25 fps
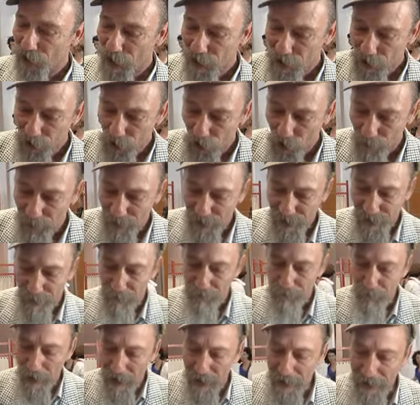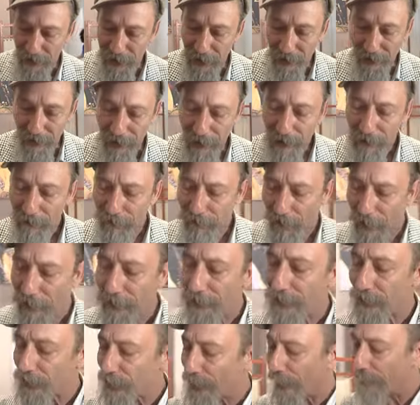Just show me some basic
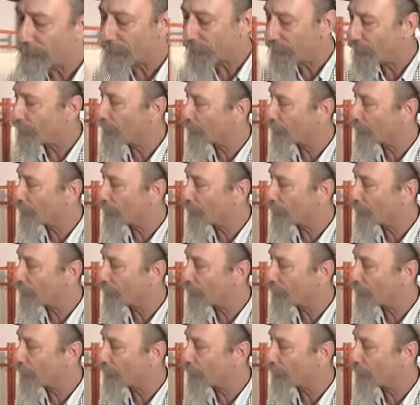funk steps